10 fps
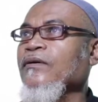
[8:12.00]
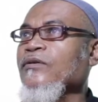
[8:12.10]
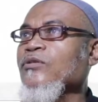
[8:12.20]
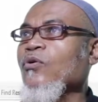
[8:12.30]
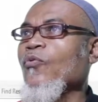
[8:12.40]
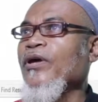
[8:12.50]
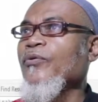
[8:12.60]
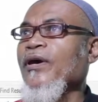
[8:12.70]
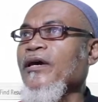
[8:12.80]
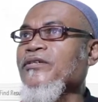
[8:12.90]
So when
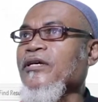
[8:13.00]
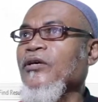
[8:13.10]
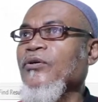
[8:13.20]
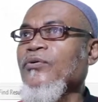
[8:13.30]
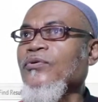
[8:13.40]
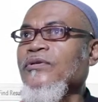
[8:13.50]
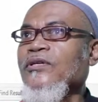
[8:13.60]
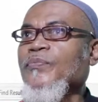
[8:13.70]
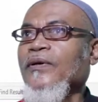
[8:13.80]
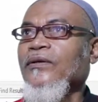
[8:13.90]
we execute
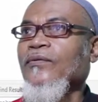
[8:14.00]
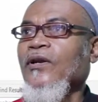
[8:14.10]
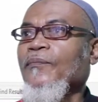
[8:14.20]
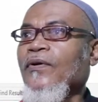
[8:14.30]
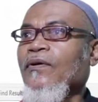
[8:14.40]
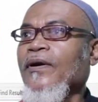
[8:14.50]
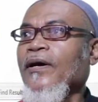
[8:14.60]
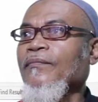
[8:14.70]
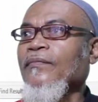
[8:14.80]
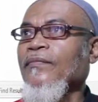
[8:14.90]
this particular
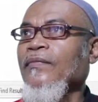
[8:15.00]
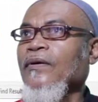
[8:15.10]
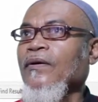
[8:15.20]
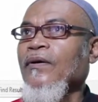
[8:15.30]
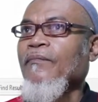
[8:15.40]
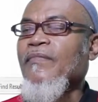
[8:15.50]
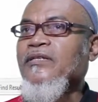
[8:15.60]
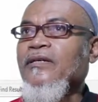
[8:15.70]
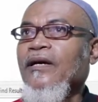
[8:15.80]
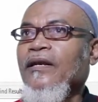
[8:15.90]
program,
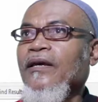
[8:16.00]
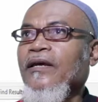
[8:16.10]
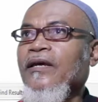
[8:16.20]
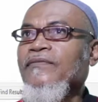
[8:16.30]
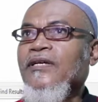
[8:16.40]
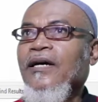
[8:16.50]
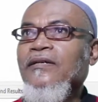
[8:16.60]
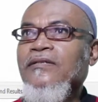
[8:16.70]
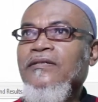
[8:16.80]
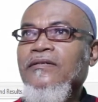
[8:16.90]
basically it gives
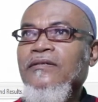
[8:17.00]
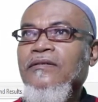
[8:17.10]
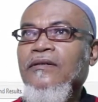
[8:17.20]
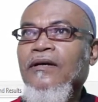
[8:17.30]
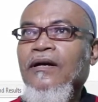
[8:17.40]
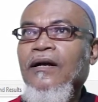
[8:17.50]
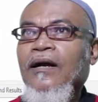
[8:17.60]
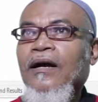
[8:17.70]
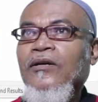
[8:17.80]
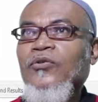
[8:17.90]
us
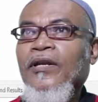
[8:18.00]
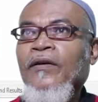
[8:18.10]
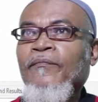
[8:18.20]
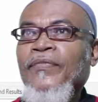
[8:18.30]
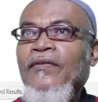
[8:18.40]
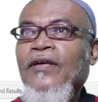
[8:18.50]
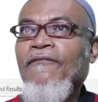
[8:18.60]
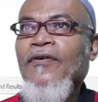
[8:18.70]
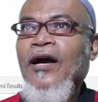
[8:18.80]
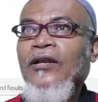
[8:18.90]
actually the
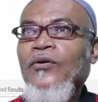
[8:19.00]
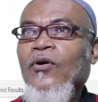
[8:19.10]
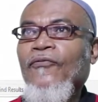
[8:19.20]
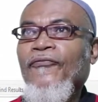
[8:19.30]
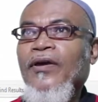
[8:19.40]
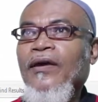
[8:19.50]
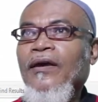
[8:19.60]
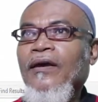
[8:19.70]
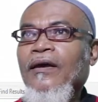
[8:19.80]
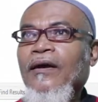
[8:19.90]
value of
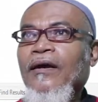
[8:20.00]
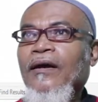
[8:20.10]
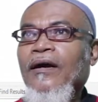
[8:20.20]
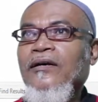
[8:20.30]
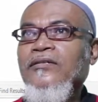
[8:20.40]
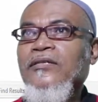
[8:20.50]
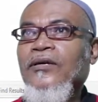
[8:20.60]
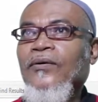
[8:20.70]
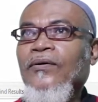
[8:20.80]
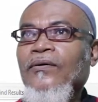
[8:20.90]
a as
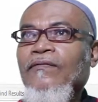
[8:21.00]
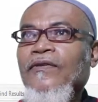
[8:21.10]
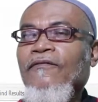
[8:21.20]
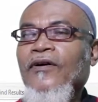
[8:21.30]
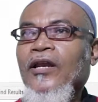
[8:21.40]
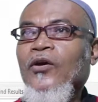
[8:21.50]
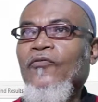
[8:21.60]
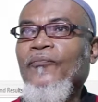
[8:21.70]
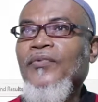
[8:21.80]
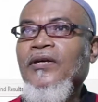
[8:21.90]
0, the value
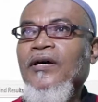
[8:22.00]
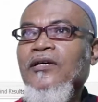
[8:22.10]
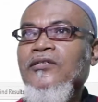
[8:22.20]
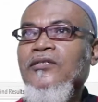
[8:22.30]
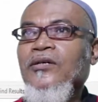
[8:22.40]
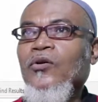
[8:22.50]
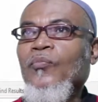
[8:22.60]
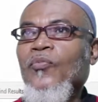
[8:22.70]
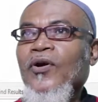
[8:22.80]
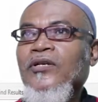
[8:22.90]
of b as
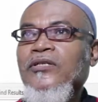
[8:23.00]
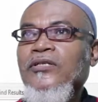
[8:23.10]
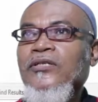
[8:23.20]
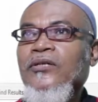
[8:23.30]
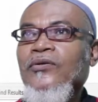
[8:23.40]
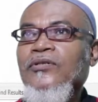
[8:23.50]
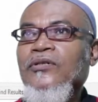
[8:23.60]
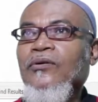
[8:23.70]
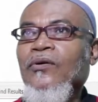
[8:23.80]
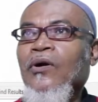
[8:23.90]

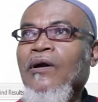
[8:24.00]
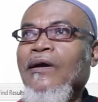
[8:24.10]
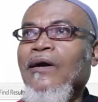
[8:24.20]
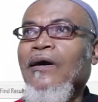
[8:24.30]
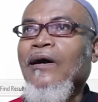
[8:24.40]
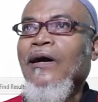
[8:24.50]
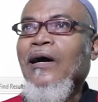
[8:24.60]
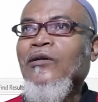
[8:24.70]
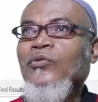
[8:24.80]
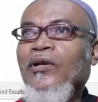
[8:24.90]
0.00,
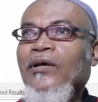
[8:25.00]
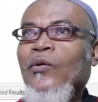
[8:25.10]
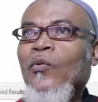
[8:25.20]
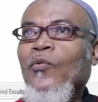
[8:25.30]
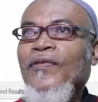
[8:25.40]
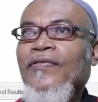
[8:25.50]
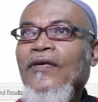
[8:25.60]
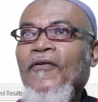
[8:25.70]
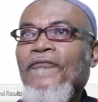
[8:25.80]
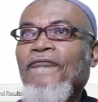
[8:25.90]
actually with
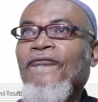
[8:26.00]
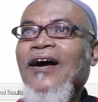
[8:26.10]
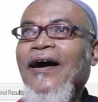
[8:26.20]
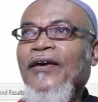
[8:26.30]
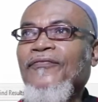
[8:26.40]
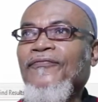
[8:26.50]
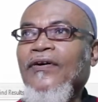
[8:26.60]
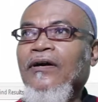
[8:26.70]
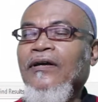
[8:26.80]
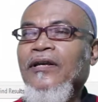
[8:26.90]
5
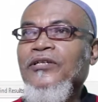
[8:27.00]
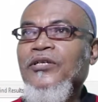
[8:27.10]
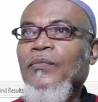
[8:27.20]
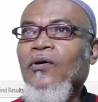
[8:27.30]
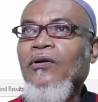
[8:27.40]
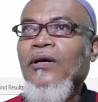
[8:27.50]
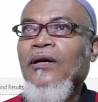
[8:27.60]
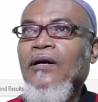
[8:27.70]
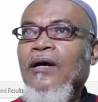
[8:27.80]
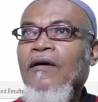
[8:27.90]
decimal,
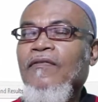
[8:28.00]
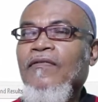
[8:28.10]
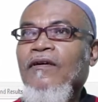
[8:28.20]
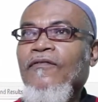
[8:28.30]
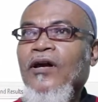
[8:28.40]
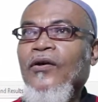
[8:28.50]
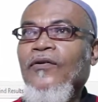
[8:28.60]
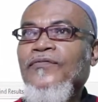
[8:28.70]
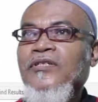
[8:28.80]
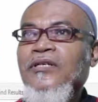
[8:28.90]
and then the value
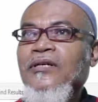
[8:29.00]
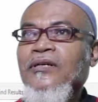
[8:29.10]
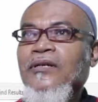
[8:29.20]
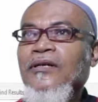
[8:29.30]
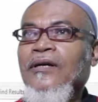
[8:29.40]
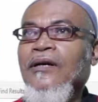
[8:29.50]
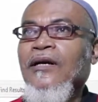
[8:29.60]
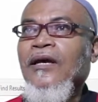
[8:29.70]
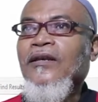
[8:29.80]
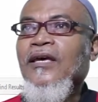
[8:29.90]
of c,
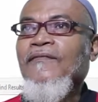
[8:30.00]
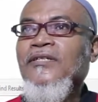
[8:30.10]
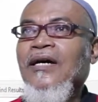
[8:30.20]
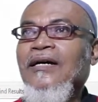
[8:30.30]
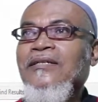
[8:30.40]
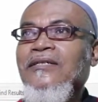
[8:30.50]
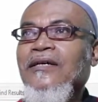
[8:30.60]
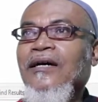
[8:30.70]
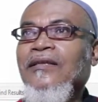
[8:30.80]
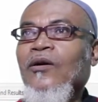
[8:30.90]
it gives us
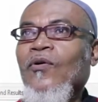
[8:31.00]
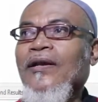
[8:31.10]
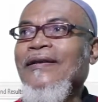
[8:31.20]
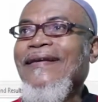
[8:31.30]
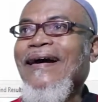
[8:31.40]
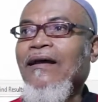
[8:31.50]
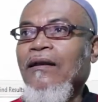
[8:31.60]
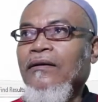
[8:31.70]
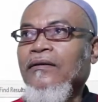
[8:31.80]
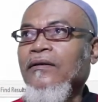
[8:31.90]
the word null.
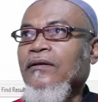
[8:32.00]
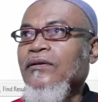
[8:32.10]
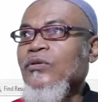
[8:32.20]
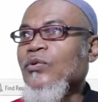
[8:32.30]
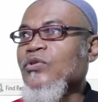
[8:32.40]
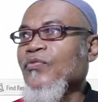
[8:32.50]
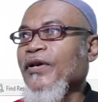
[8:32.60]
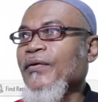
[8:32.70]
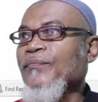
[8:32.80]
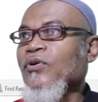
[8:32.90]
So it's
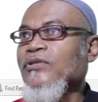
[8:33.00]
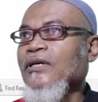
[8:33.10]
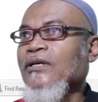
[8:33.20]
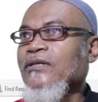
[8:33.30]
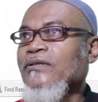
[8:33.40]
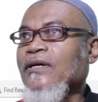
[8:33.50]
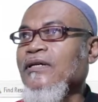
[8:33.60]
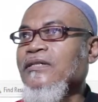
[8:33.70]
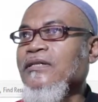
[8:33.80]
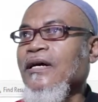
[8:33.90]
very important to
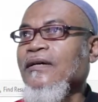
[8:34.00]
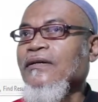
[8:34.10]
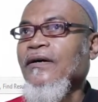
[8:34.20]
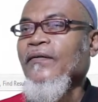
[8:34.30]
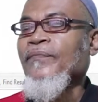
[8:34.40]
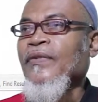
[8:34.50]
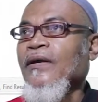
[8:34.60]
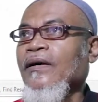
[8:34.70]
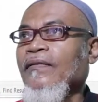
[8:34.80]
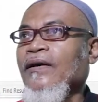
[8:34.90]
understand
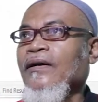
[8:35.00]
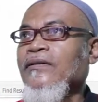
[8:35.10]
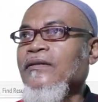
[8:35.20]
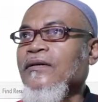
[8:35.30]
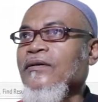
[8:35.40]
that.